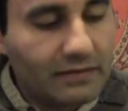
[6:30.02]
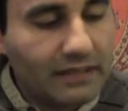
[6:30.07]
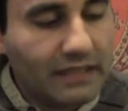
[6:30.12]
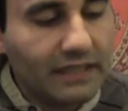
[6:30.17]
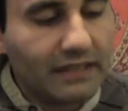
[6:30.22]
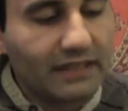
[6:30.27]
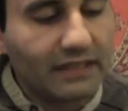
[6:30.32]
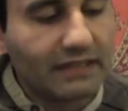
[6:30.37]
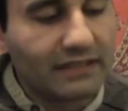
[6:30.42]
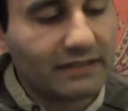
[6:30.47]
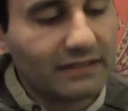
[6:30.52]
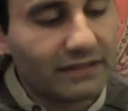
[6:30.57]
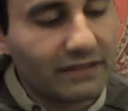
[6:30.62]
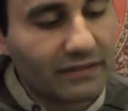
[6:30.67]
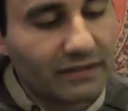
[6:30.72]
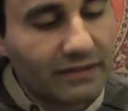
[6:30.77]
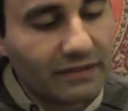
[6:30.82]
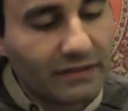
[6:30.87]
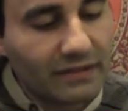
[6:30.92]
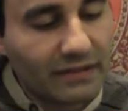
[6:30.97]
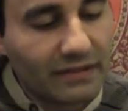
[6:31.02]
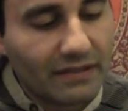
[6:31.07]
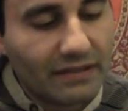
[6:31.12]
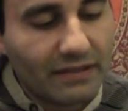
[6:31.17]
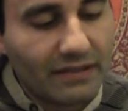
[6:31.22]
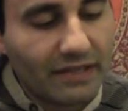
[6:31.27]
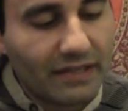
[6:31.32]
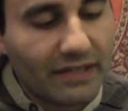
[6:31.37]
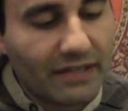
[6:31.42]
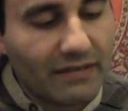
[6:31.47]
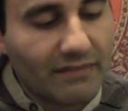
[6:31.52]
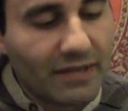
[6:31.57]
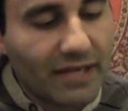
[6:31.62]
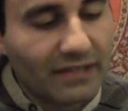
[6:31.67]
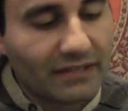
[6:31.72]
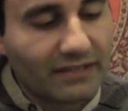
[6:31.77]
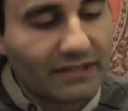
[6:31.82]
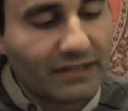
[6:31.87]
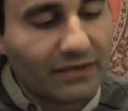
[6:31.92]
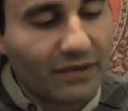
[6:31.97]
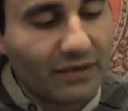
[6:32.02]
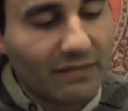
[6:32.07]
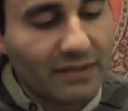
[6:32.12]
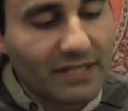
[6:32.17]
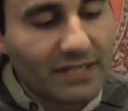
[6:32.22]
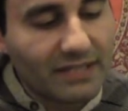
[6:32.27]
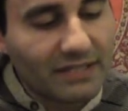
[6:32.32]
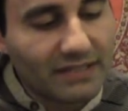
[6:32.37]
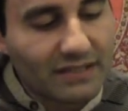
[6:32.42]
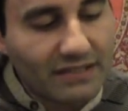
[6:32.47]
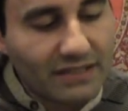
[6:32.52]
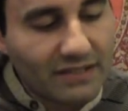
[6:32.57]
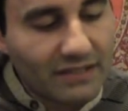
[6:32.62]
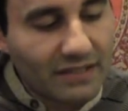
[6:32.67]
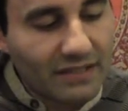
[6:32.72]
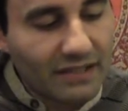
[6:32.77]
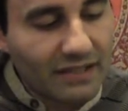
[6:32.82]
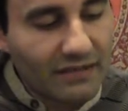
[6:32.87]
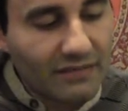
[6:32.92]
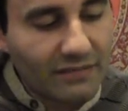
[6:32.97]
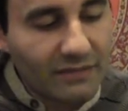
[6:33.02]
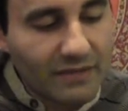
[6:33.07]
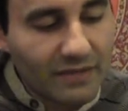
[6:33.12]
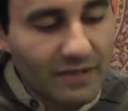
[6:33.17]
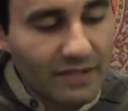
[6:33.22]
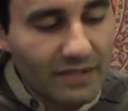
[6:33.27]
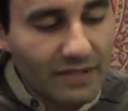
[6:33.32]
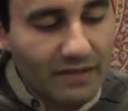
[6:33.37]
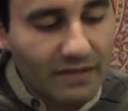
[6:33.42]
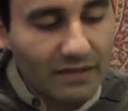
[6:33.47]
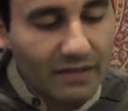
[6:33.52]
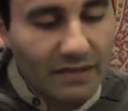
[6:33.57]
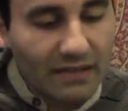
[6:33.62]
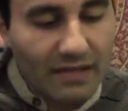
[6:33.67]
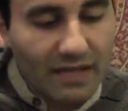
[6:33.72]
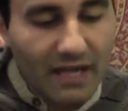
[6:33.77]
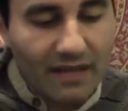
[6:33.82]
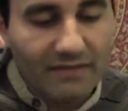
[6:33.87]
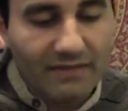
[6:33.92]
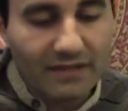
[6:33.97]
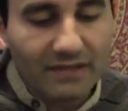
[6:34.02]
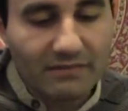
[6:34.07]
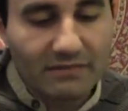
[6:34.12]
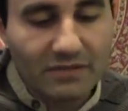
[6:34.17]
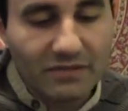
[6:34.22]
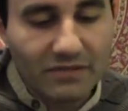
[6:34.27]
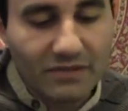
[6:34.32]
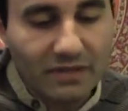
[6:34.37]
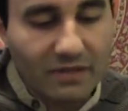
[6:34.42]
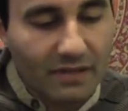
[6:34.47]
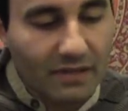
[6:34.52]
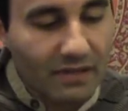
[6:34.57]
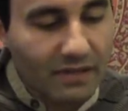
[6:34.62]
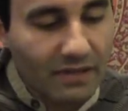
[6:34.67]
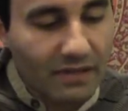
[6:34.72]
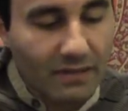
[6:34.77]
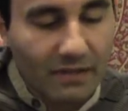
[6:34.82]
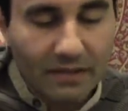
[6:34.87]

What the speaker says: And then so getting back to You Are My Sunshine, we're just having them strum